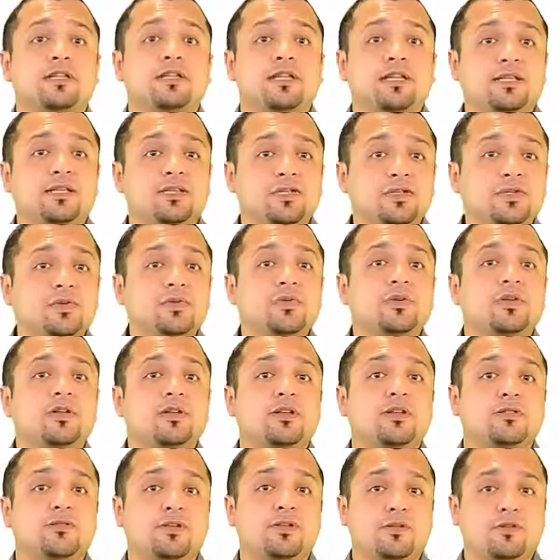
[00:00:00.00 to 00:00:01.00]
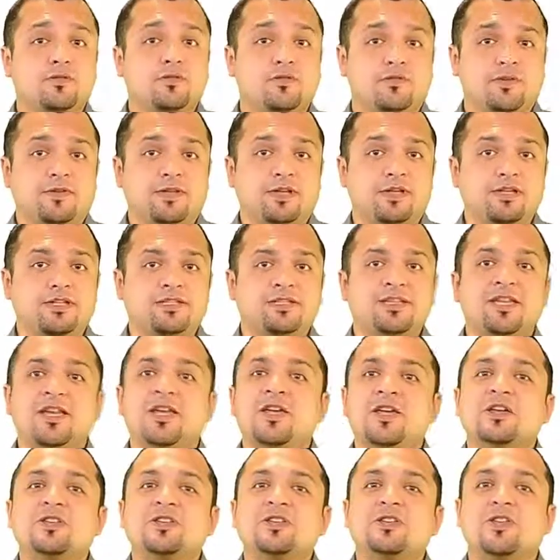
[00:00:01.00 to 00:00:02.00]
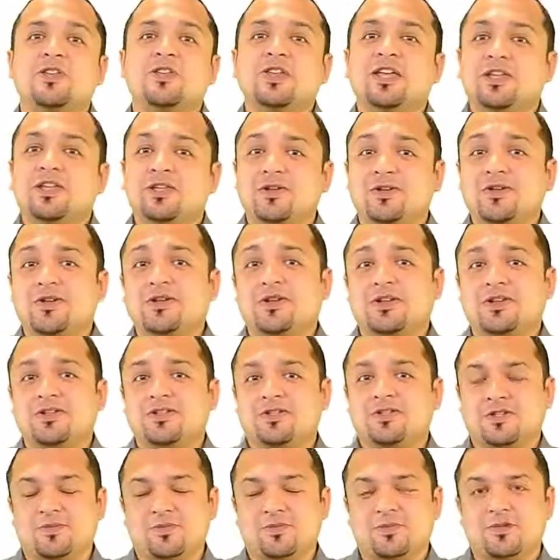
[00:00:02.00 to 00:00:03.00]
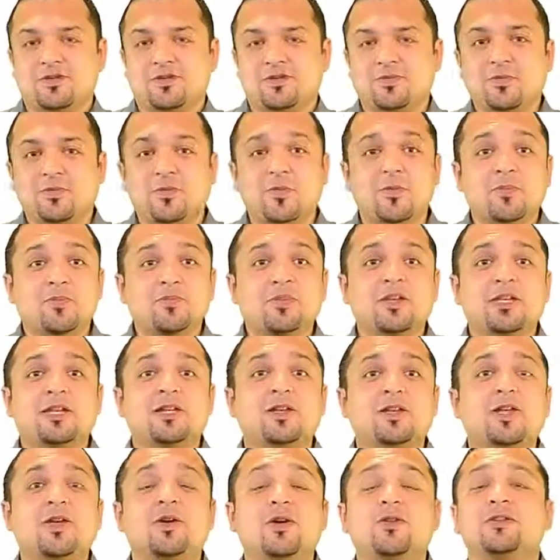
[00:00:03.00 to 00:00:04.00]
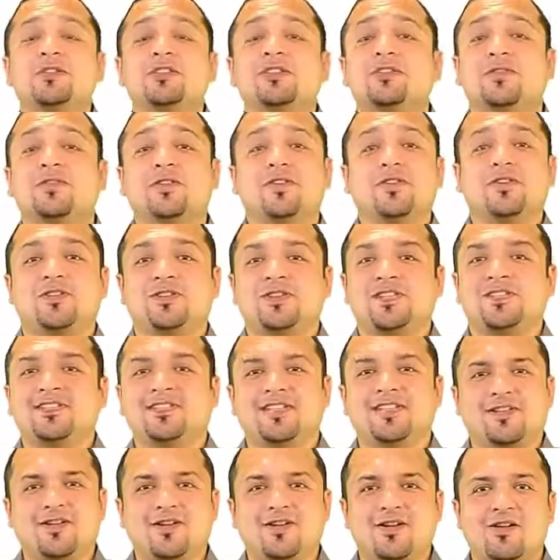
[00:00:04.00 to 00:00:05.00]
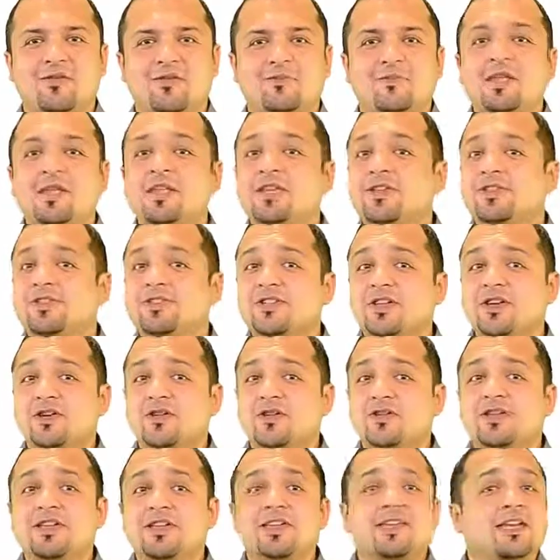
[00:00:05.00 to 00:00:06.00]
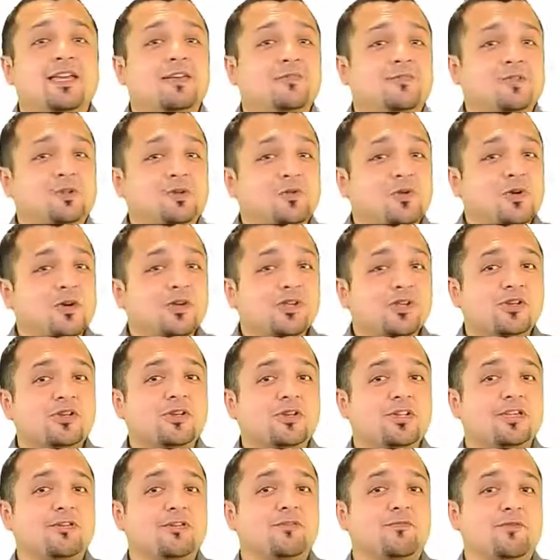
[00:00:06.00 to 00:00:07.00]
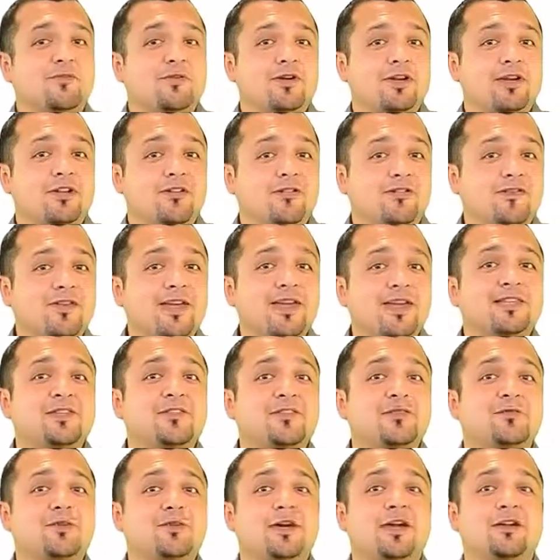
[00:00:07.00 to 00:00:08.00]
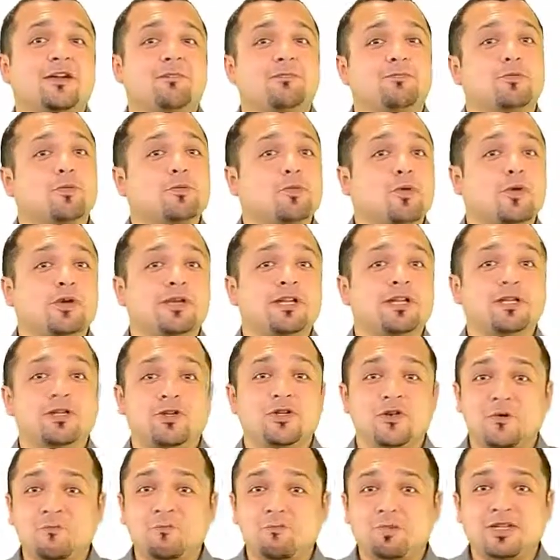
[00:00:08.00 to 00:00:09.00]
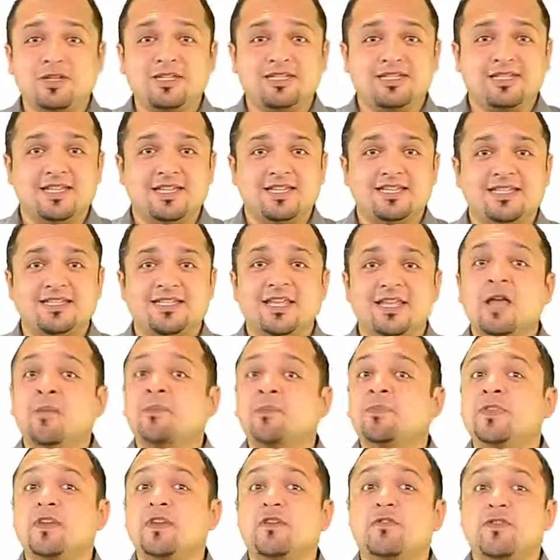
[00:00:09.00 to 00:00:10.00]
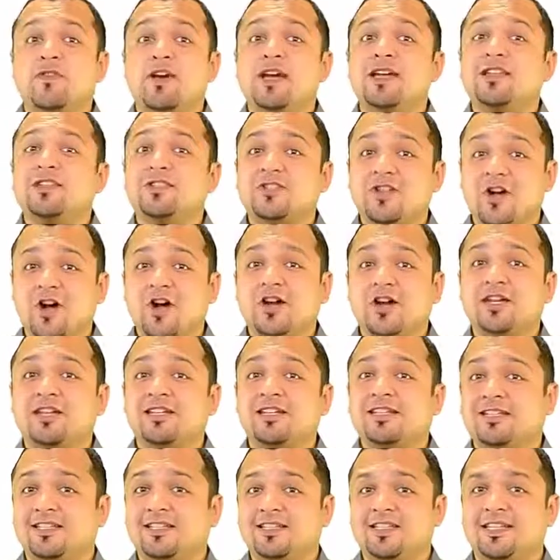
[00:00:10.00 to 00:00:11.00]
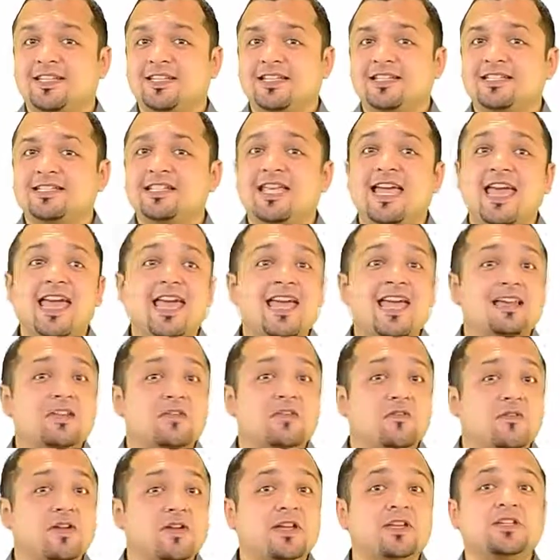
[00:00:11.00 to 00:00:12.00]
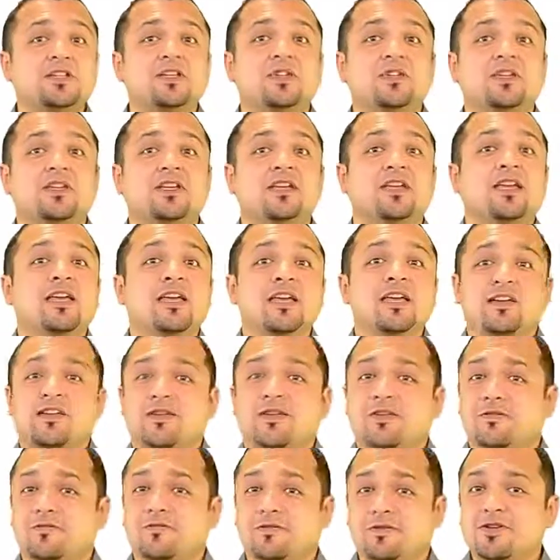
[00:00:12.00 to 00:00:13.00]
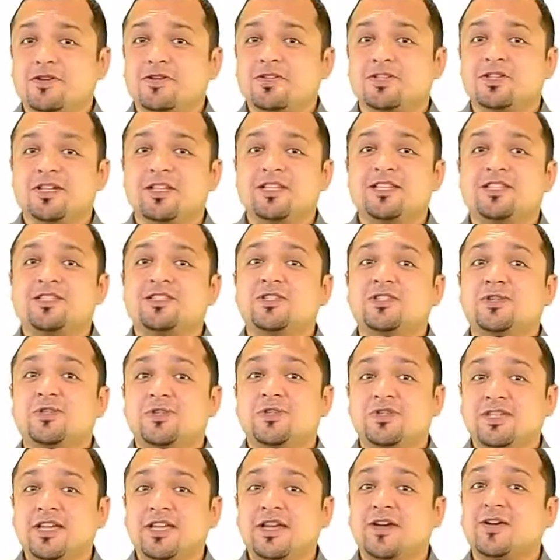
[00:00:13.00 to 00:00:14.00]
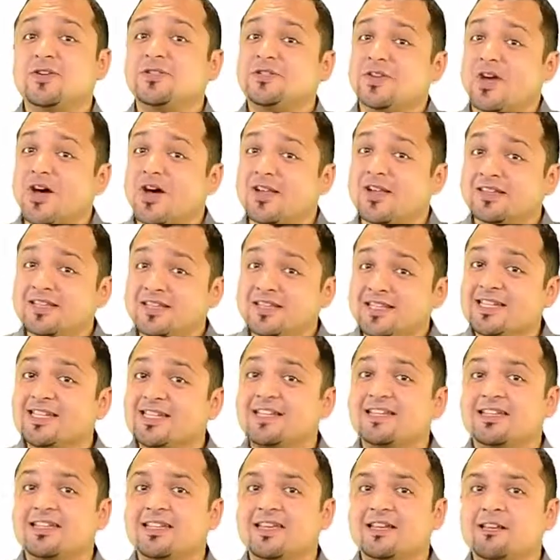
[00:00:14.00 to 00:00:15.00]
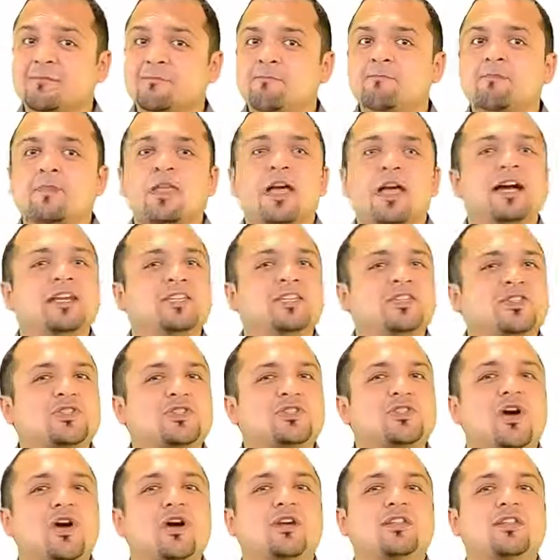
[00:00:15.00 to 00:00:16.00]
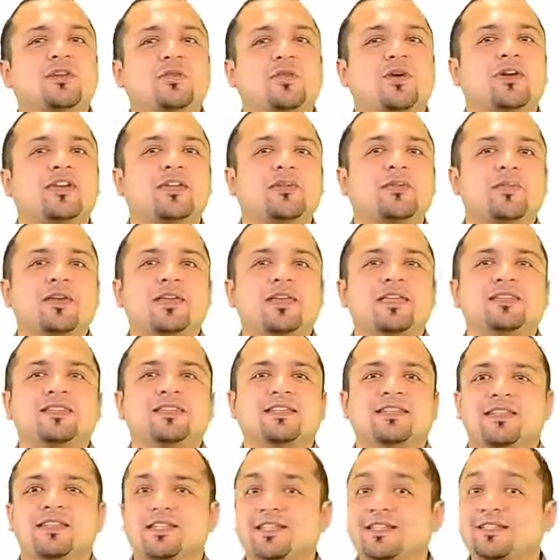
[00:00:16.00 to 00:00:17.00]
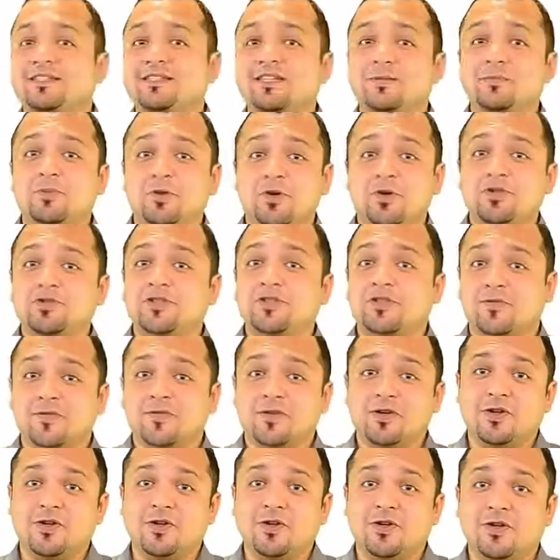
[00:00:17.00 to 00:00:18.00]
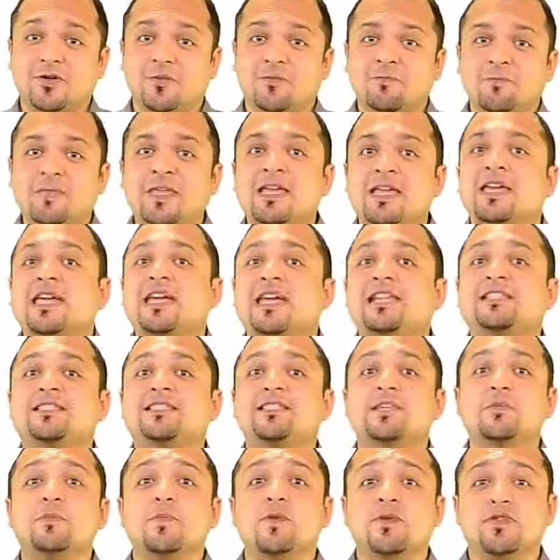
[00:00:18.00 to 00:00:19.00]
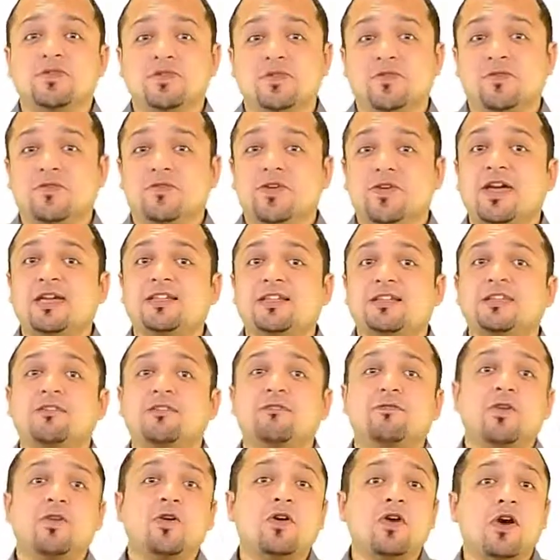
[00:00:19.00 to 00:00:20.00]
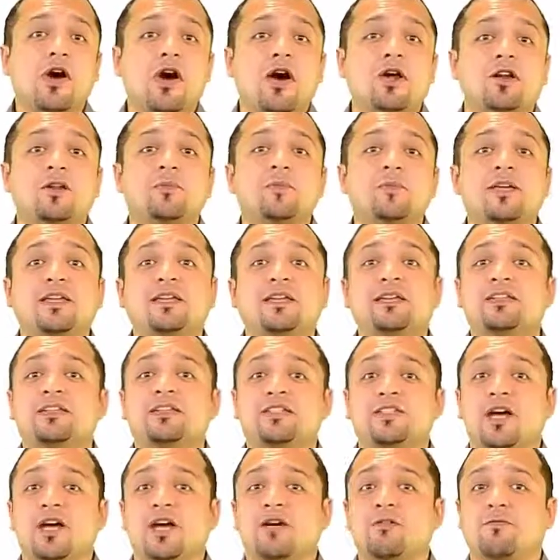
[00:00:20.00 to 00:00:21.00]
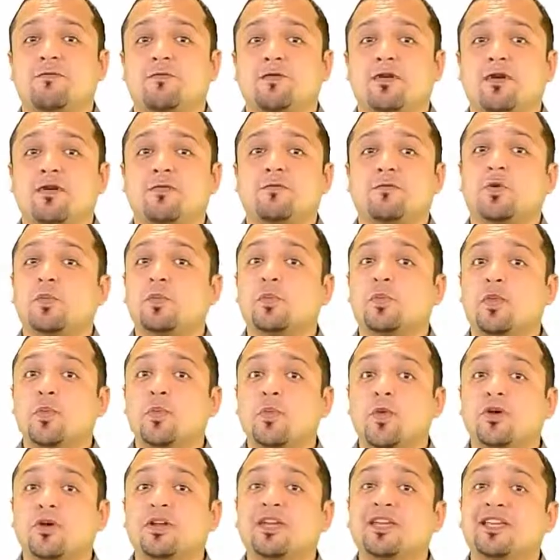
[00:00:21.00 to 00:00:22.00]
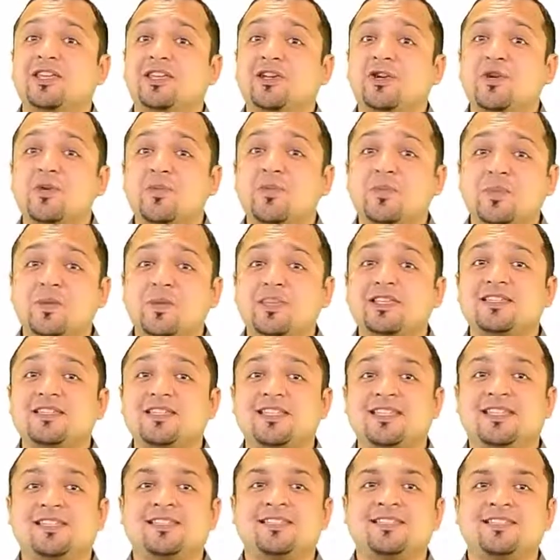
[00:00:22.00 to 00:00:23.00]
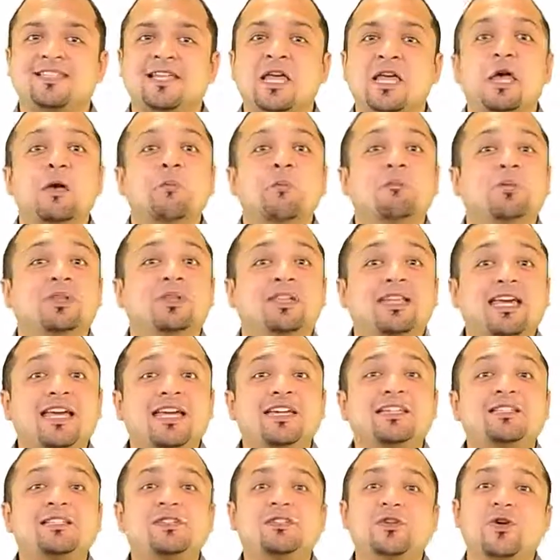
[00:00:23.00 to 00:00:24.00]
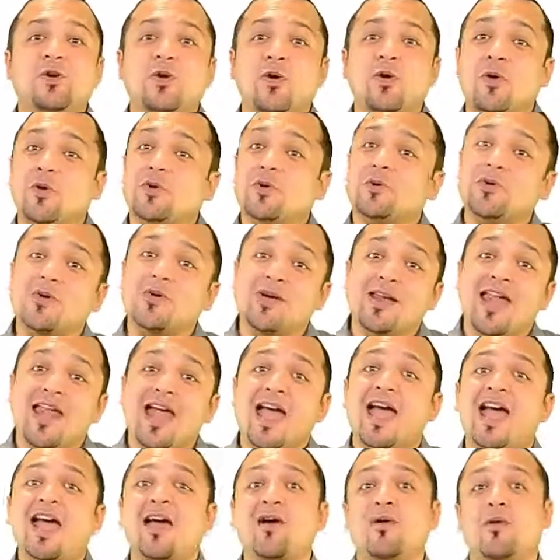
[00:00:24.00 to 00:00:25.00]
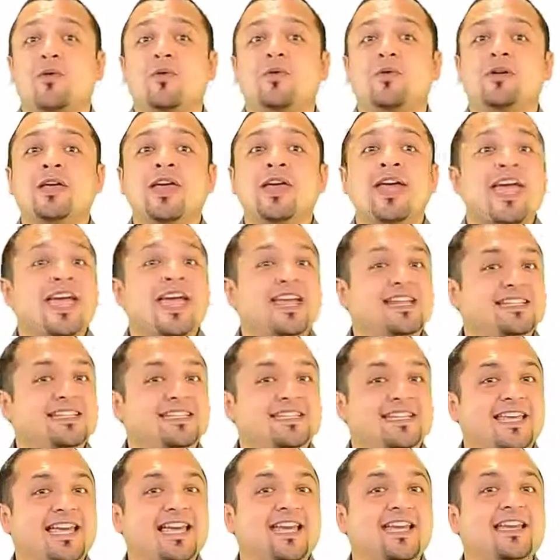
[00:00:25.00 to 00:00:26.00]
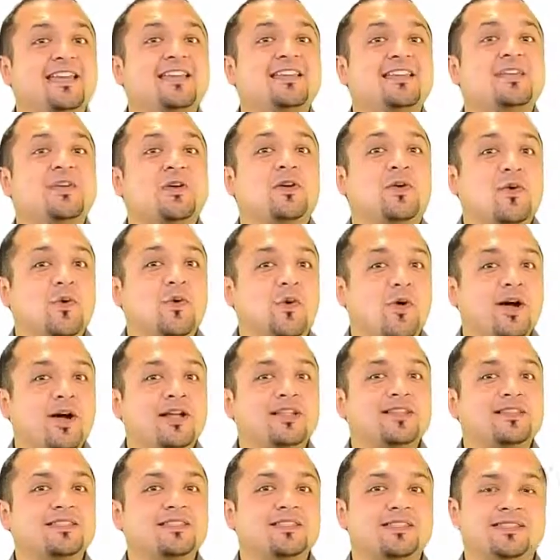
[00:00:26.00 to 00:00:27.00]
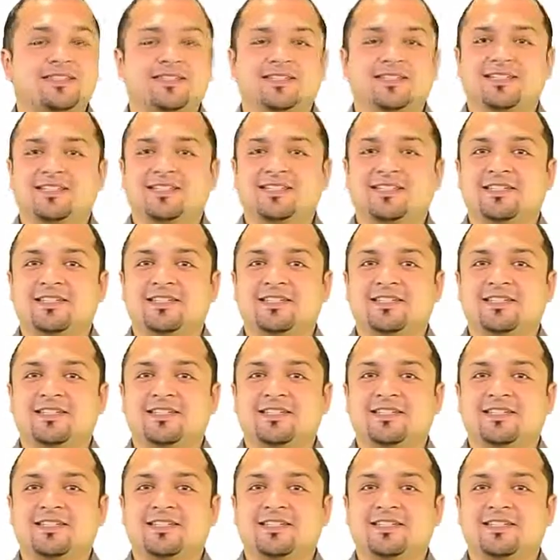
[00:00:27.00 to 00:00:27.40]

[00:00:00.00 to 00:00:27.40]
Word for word: an intuitive interface so that your customers will meet no difficulties at all. So, if you are looking for an effective way of promoting your business to find targeted leads and eventually conversions to sales on LinkedIn, I strongly recommend the LinkedIn poster for you. It's the most effective automated software for promoting your business. Place your order now and get quality.